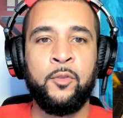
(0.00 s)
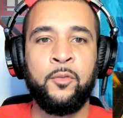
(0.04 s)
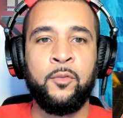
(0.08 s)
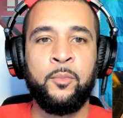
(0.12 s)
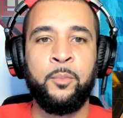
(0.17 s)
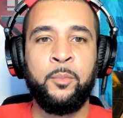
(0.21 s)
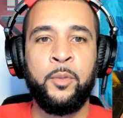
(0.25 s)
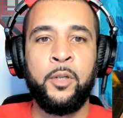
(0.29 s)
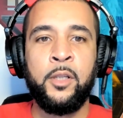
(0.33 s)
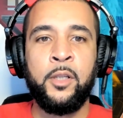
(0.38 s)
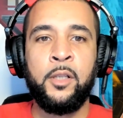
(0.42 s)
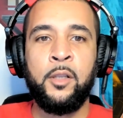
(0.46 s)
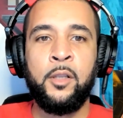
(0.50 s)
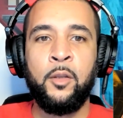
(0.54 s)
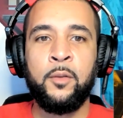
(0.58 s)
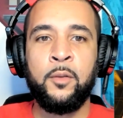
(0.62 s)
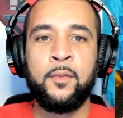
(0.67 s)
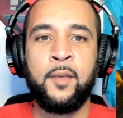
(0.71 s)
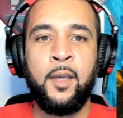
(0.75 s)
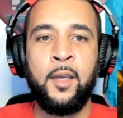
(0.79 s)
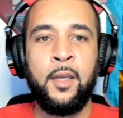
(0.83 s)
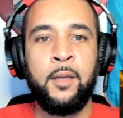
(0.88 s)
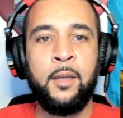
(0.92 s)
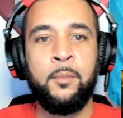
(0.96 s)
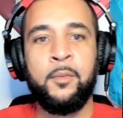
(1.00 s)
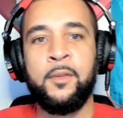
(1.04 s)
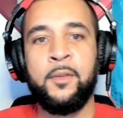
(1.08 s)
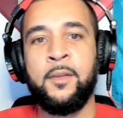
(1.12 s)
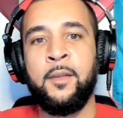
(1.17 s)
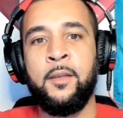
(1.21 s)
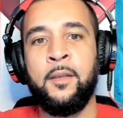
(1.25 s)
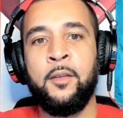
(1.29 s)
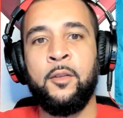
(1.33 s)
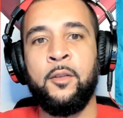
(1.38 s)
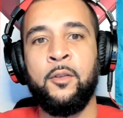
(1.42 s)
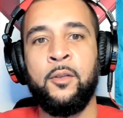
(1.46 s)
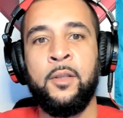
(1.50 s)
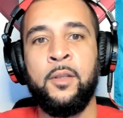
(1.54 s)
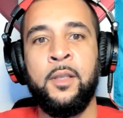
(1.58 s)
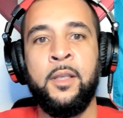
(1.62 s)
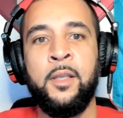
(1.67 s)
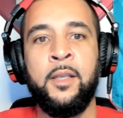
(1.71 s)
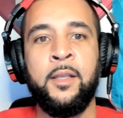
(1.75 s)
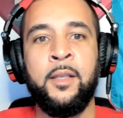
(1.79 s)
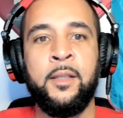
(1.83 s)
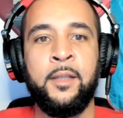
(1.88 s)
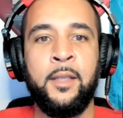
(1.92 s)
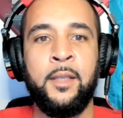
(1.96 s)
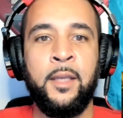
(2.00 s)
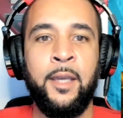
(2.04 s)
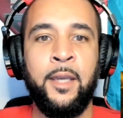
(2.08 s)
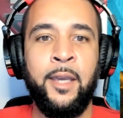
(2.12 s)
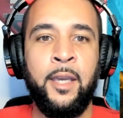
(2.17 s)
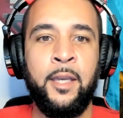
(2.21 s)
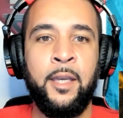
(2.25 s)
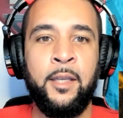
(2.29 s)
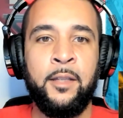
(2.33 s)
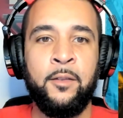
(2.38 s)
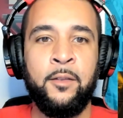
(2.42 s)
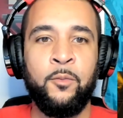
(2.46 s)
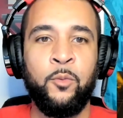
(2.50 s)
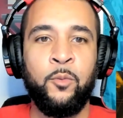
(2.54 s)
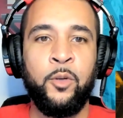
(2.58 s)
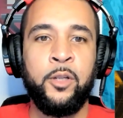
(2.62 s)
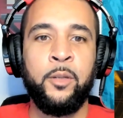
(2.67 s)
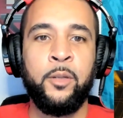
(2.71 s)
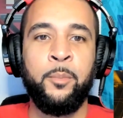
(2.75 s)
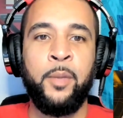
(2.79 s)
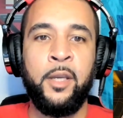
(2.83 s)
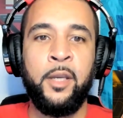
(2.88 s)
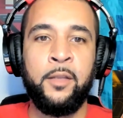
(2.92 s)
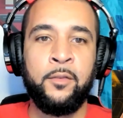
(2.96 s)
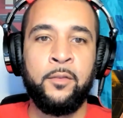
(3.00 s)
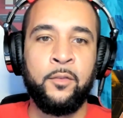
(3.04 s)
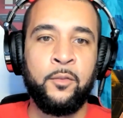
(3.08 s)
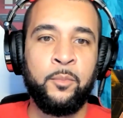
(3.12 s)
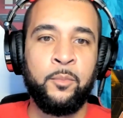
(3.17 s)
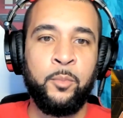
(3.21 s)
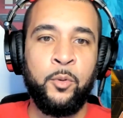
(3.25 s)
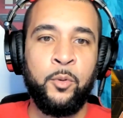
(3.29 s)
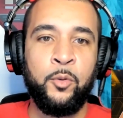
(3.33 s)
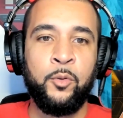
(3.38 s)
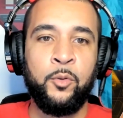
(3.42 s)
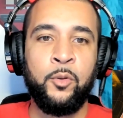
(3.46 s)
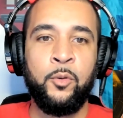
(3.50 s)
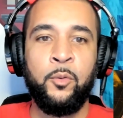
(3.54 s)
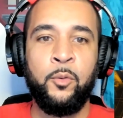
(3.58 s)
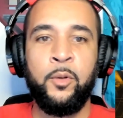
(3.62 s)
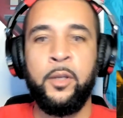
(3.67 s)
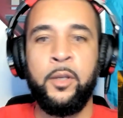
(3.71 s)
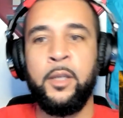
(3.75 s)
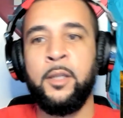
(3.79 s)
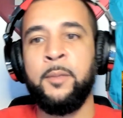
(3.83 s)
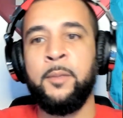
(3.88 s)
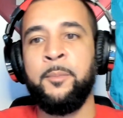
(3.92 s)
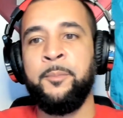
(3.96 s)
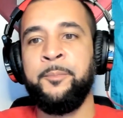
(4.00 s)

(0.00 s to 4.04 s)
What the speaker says: It was a pretty close game until the end where the Pacers pulled away.